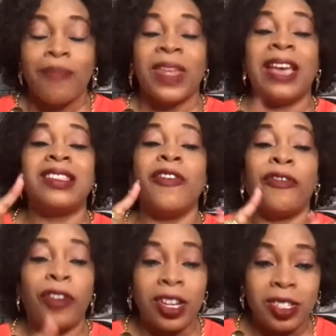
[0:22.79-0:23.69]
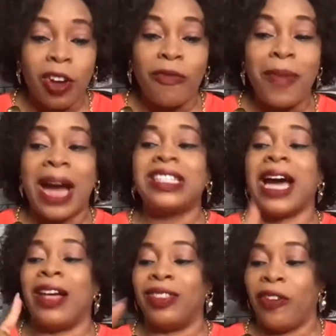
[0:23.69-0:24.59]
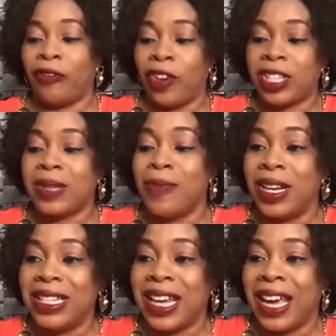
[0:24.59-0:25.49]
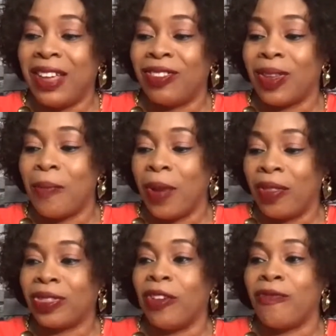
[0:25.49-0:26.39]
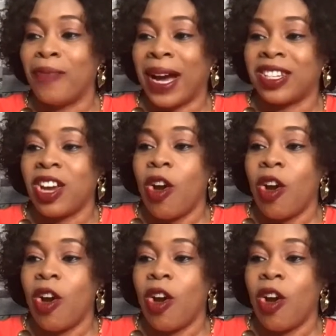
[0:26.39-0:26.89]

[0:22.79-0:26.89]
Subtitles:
It's the 1st of March and the first Monday in the month of March.